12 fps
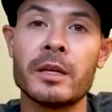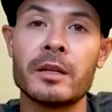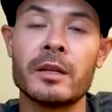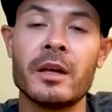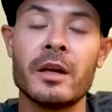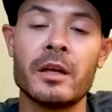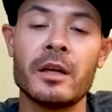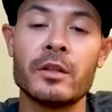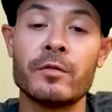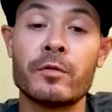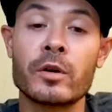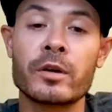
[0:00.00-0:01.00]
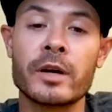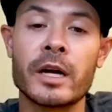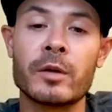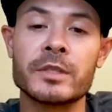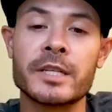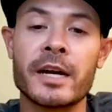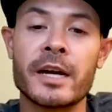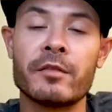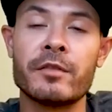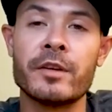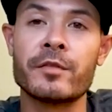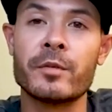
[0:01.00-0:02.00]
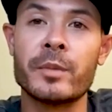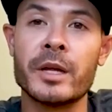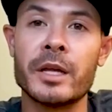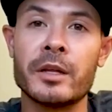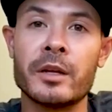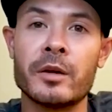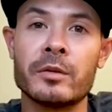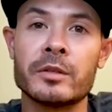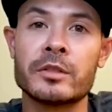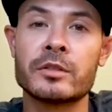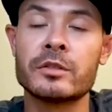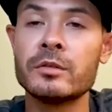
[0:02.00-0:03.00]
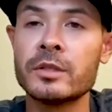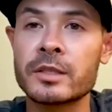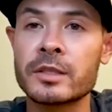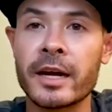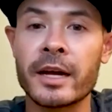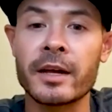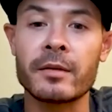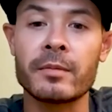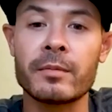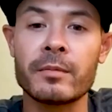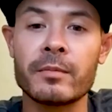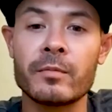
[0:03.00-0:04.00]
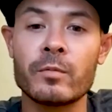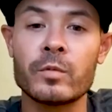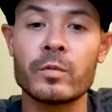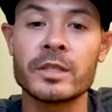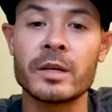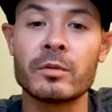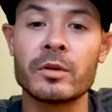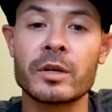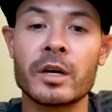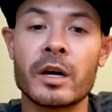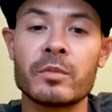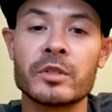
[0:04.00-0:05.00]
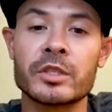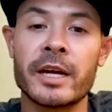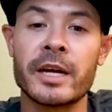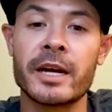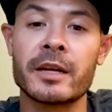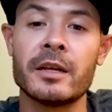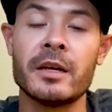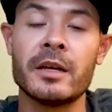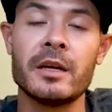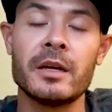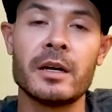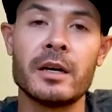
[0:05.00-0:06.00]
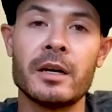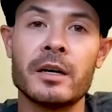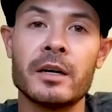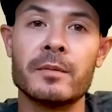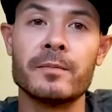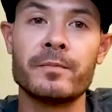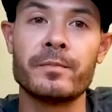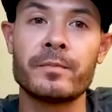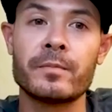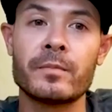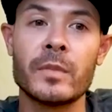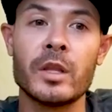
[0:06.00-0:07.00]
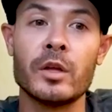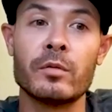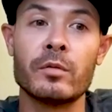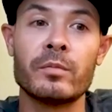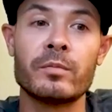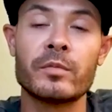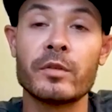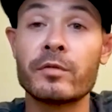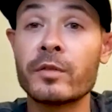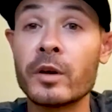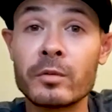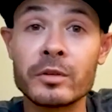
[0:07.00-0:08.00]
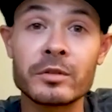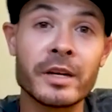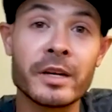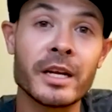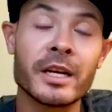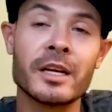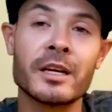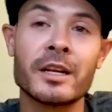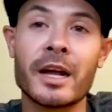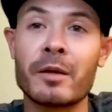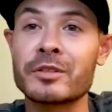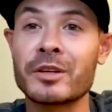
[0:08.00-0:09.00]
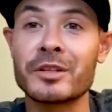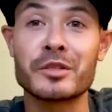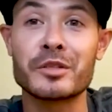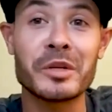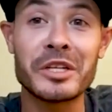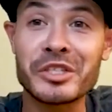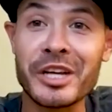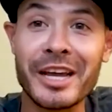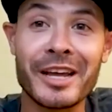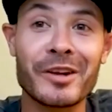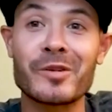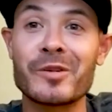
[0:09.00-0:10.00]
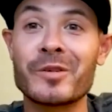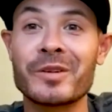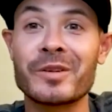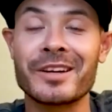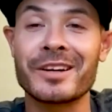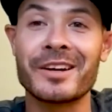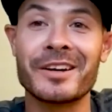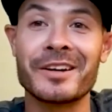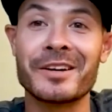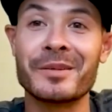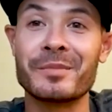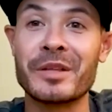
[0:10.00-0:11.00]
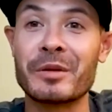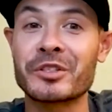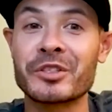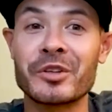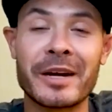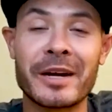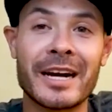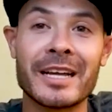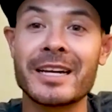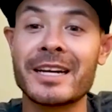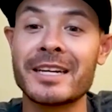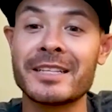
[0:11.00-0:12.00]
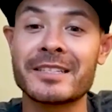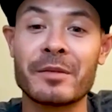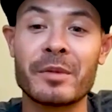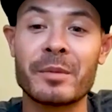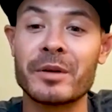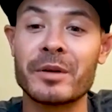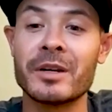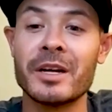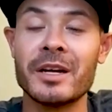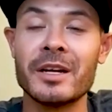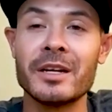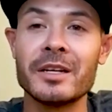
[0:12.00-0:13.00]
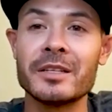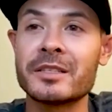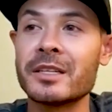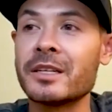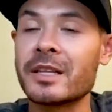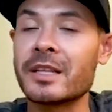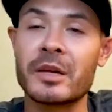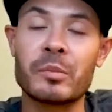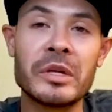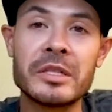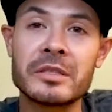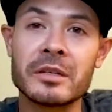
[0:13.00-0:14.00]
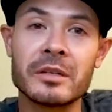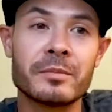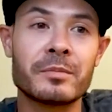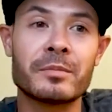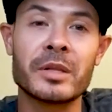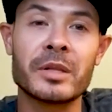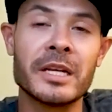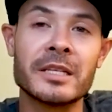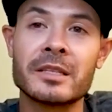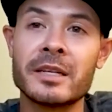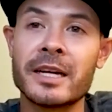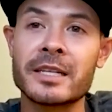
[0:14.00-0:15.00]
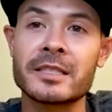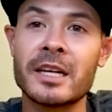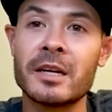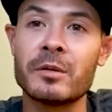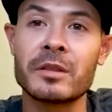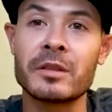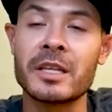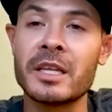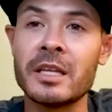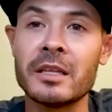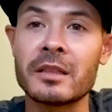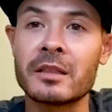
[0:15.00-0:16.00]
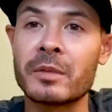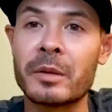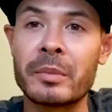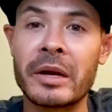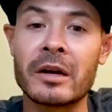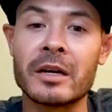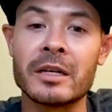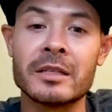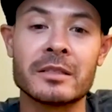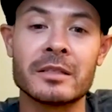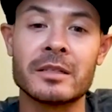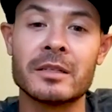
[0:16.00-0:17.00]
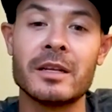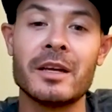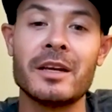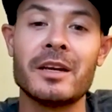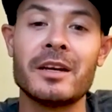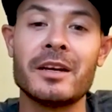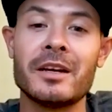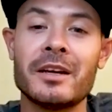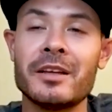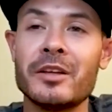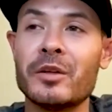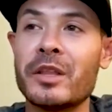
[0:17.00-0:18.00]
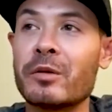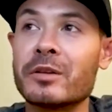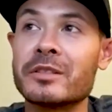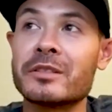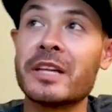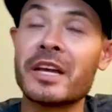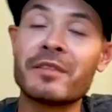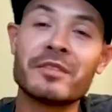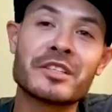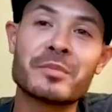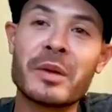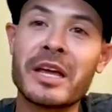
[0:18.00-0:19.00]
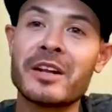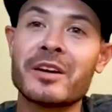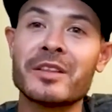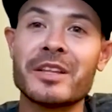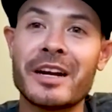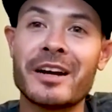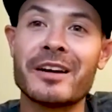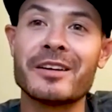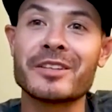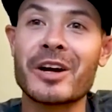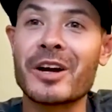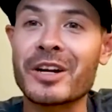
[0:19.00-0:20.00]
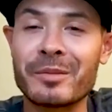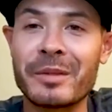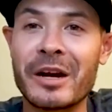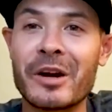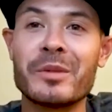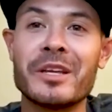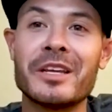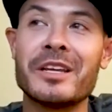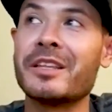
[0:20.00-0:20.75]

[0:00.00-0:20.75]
And the Four Crown was that event for me. As soon as I was able to accomplish that, the phone was ringing. I was on Speed Channel. They were showing my highlights. I remember sitting at like a pizza place the next day with Keith and my parents, and there was Dave Despain on there talking about me.